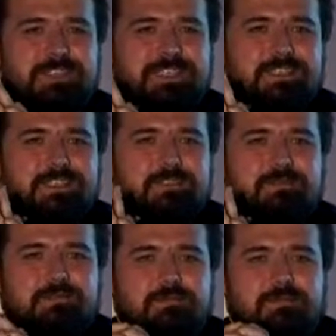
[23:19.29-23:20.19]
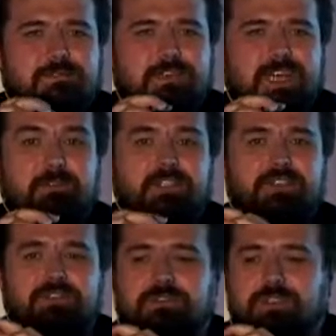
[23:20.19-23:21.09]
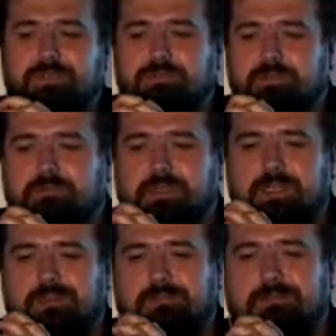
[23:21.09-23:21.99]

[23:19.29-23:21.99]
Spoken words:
need and we shouldn't use here.